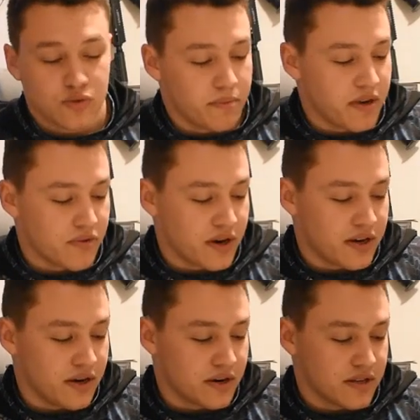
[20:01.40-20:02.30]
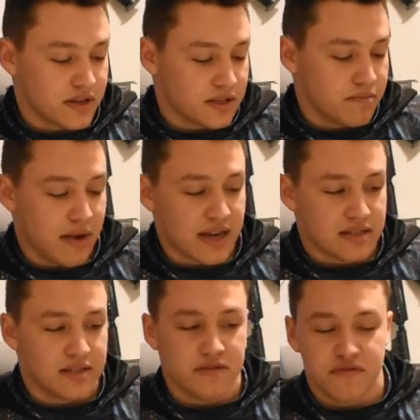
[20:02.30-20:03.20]
swim bait right here. This
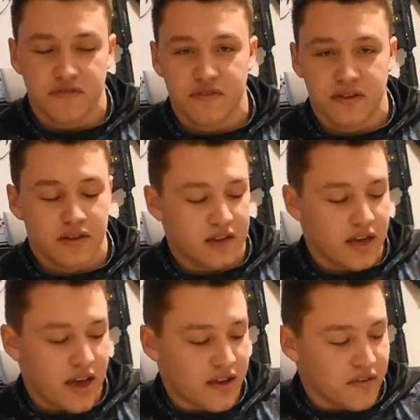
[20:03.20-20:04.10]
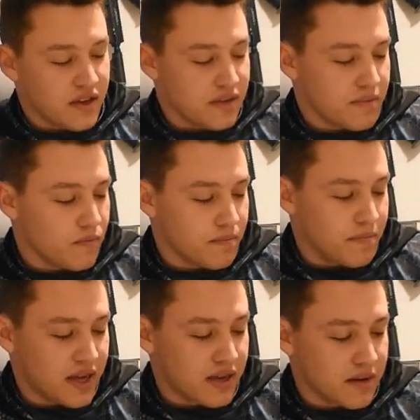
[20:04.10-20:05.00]
massive, heavy
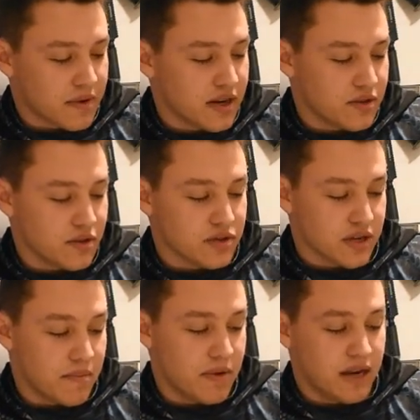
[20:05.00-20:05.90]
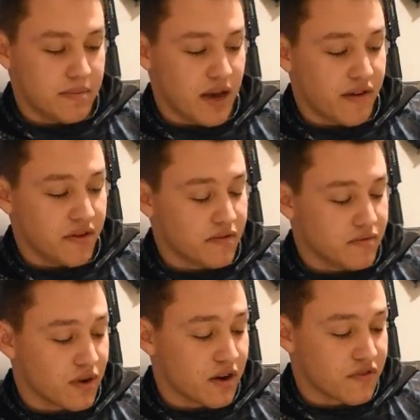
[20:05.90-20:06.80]
bait. I'm gonna have to use like a medium heavy
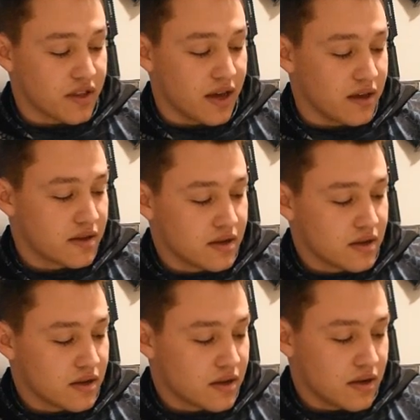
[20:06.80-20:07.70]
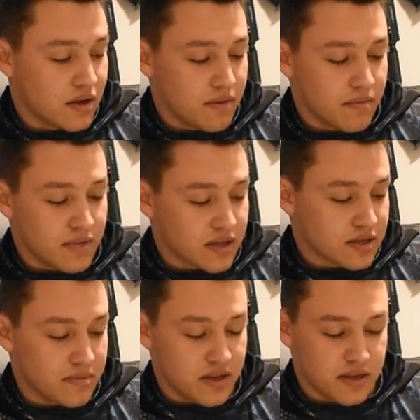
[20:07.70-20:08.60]
rod for that. That's
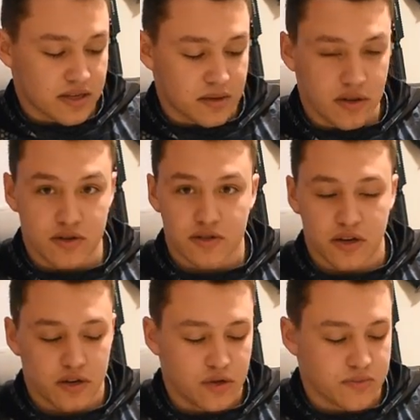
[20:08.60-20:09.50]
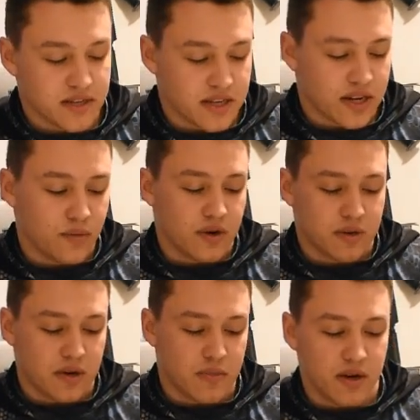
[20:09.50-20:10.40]
gonna be interesting to use. My second one
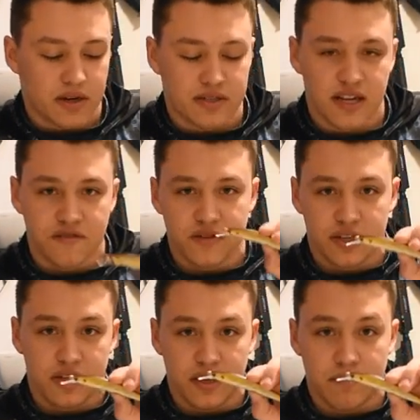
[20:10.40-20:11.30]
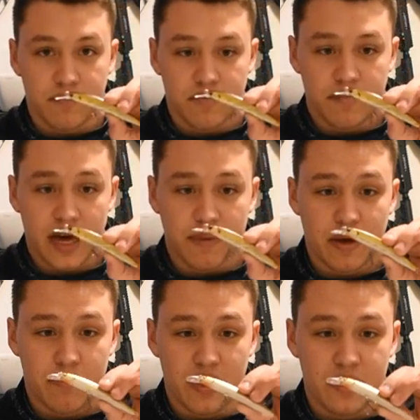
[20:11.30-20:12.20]
I'm gonna pick is definitely the
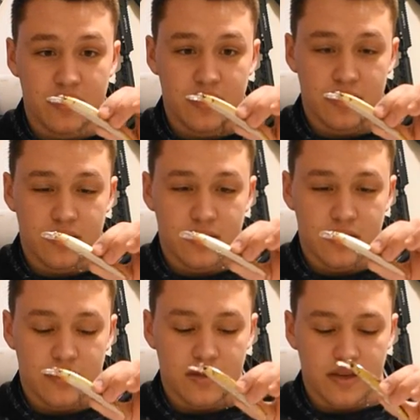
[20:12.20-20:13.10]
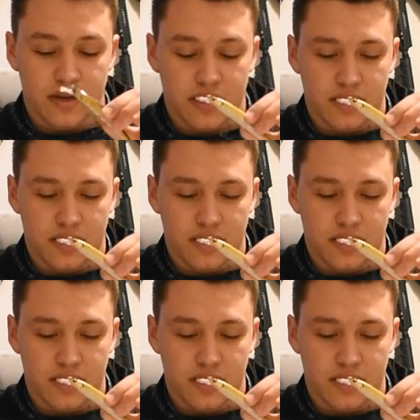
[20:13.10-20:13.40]
Pac-Man bait, the